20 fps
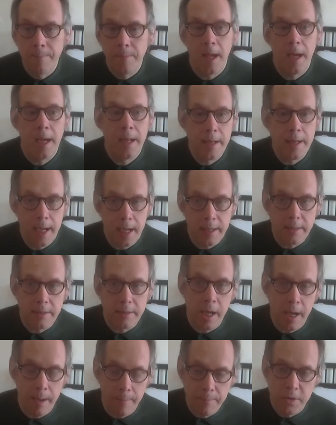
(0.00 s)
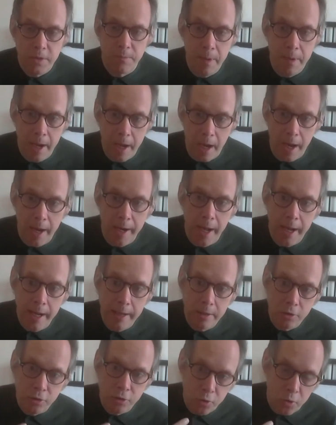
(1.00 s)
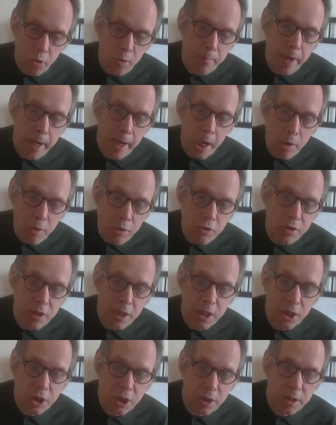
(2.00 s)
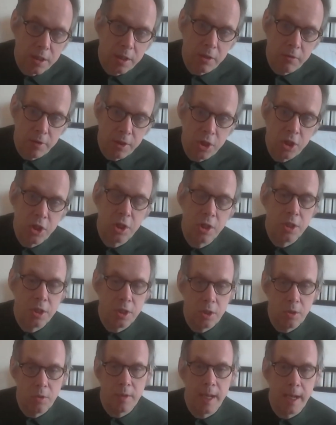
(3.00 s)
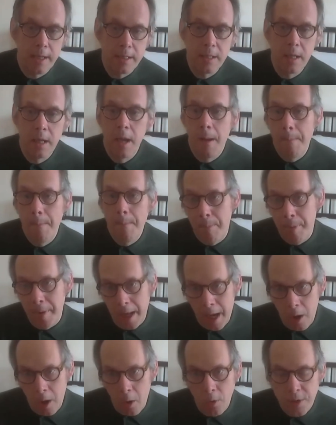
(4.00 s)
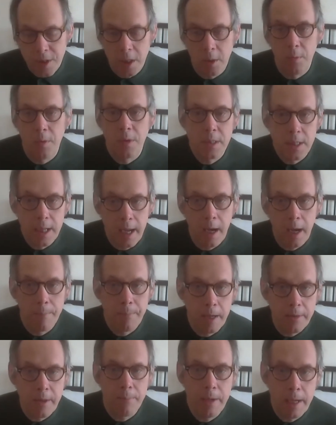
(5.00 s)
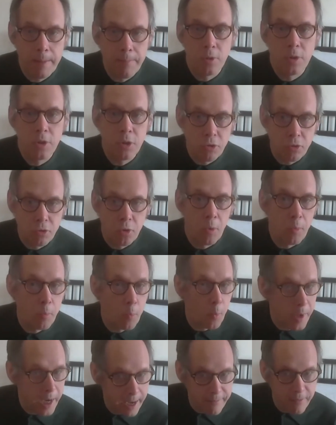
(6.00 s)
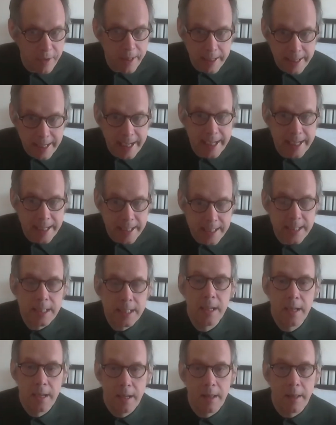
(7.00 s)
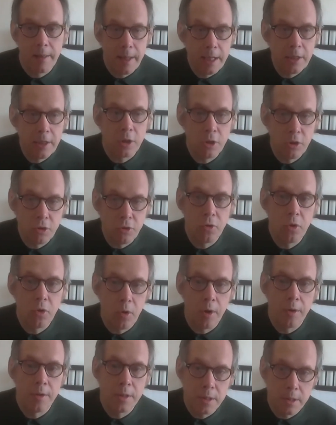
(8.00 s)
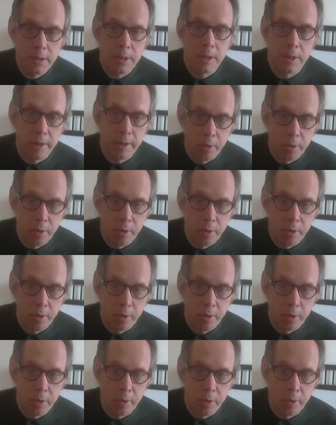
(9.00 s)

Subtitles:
And that comes from and I draw my own tradition as a Christian to do that. but I also want to help other people to draw on whatever it is that they can draw on in